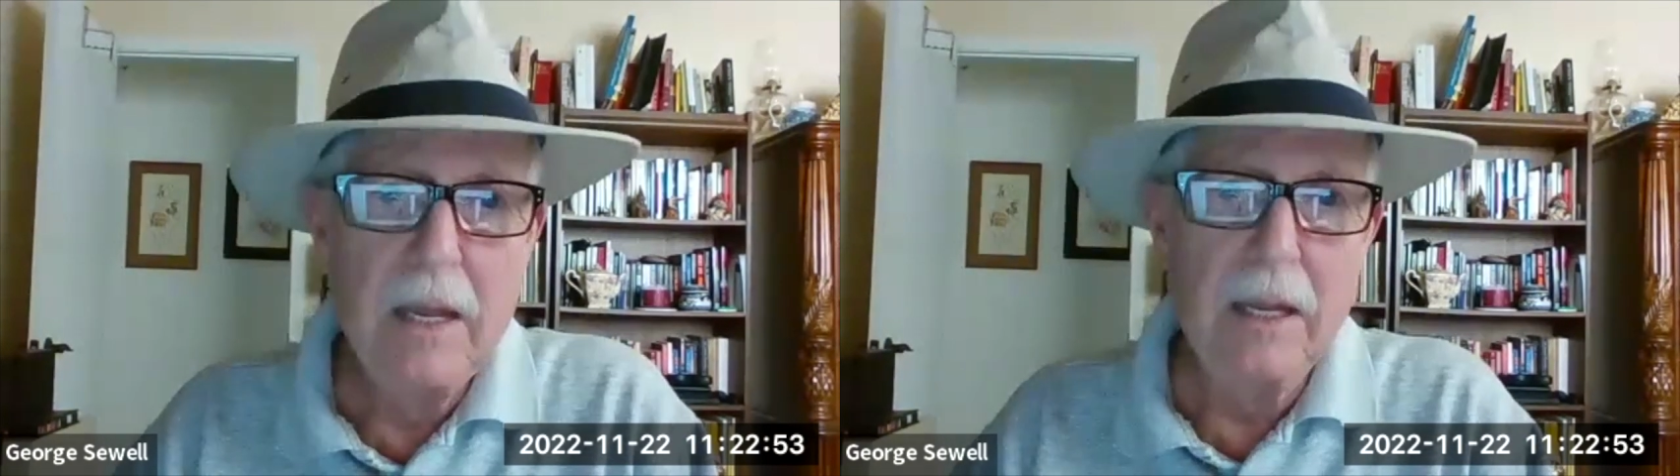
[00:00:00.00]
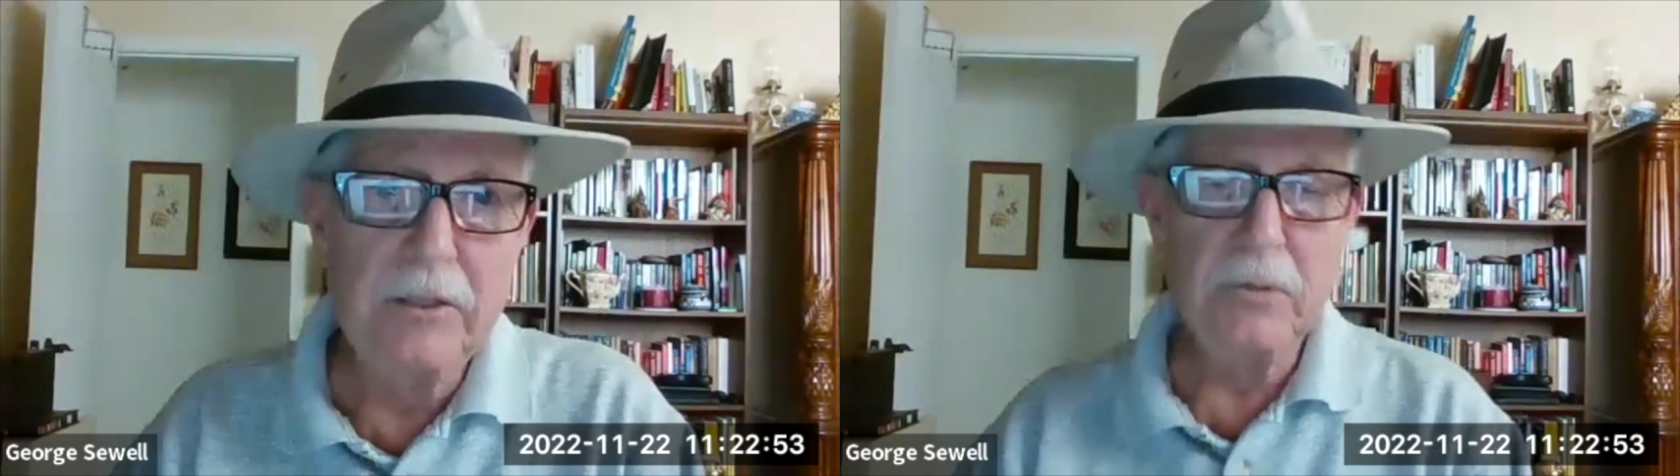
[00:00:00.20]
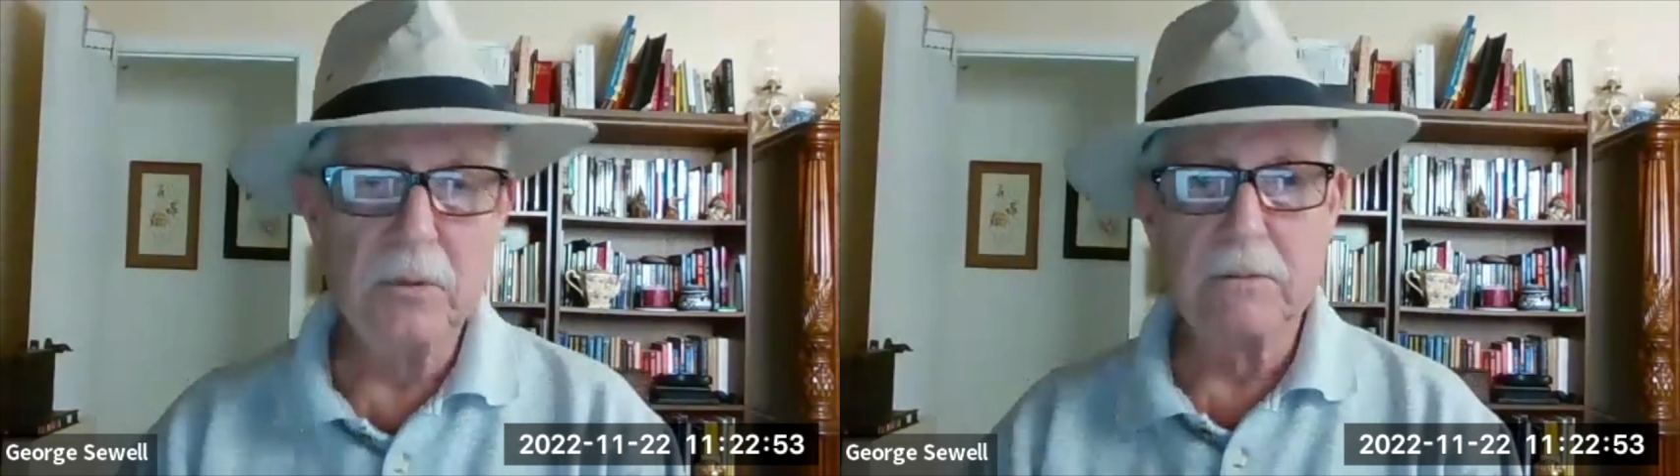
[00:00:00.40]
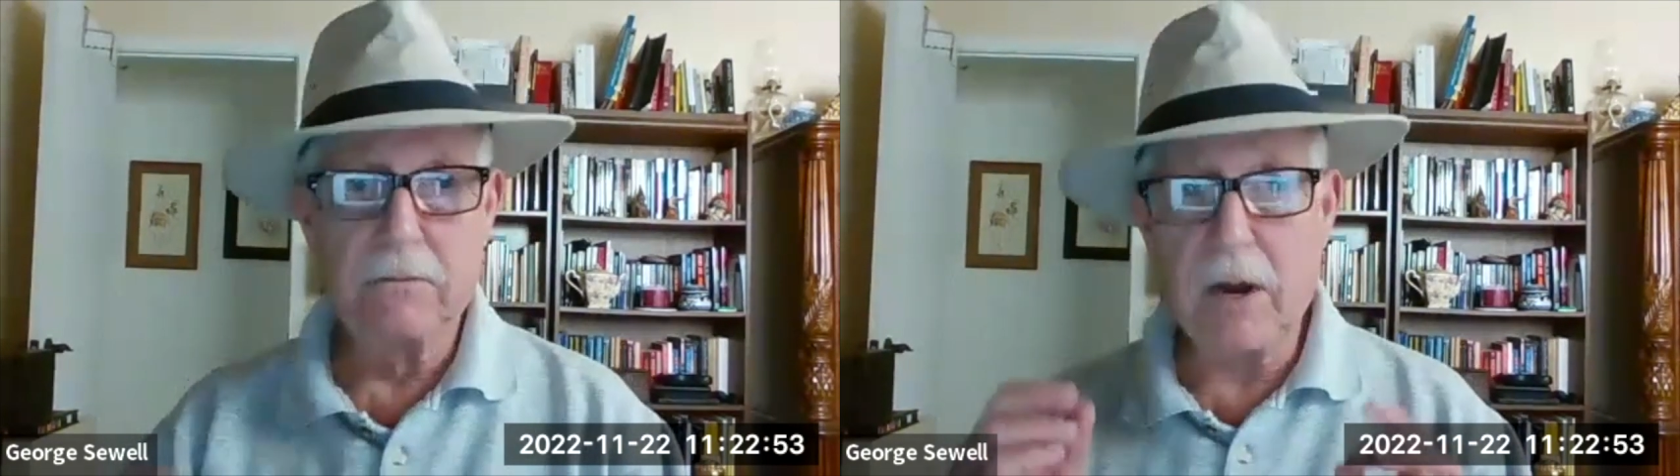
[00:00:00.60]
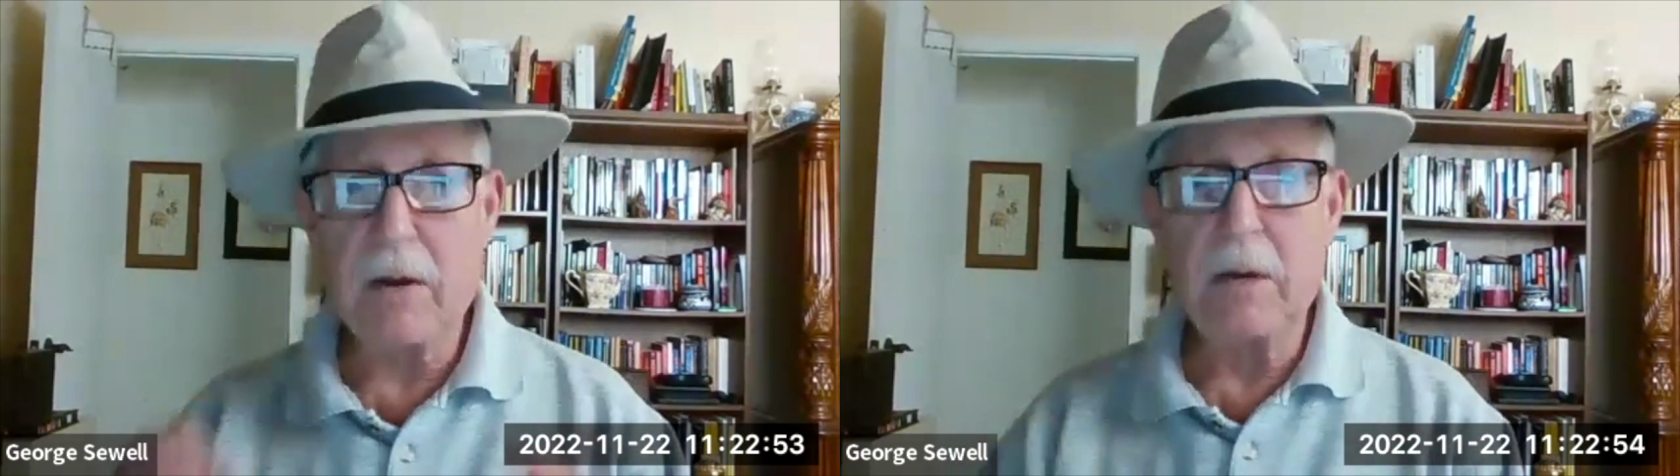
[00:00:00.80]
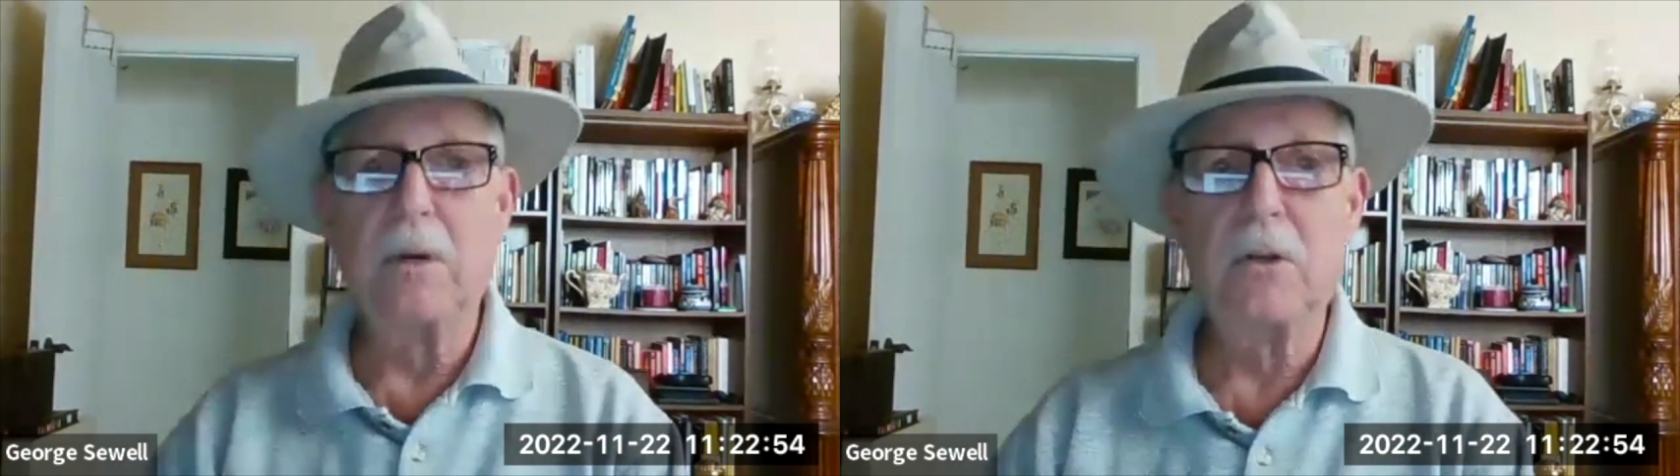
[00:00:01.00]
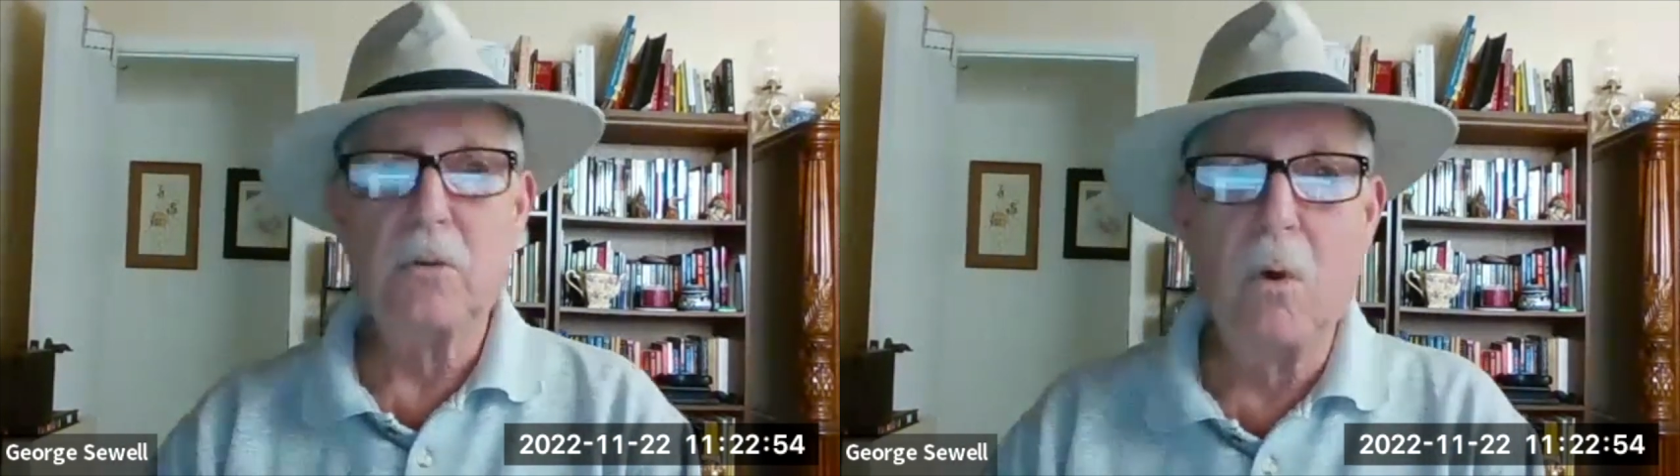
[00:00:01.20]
and she was very much